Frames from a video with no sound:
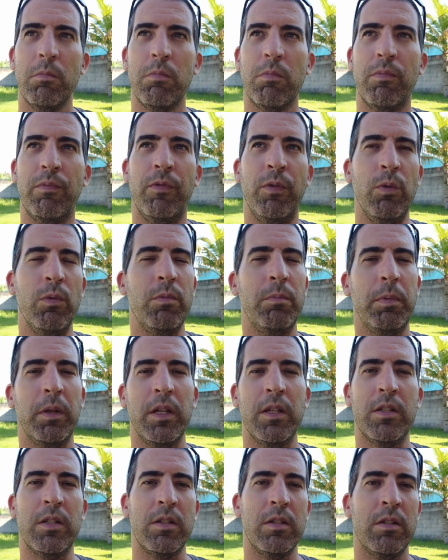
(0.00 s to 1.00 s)
Food
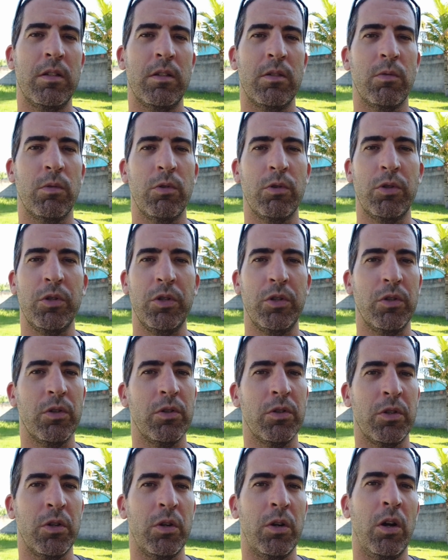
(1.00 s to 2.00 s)
places, grocery
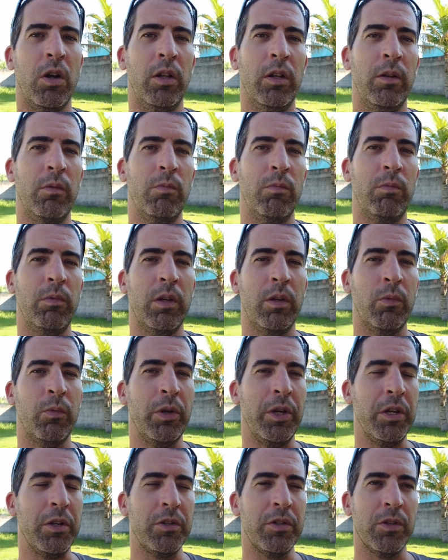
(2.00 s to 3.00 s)
stores are all in
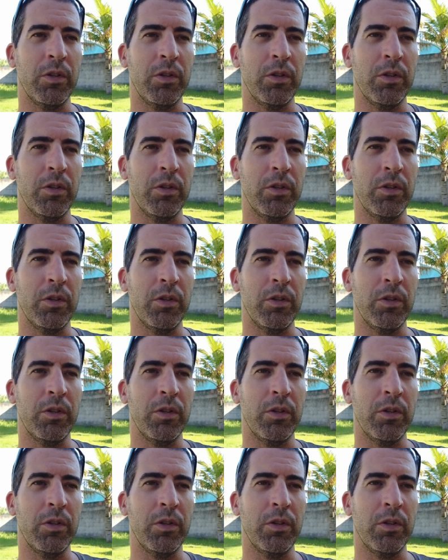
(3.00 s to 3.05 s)
reach,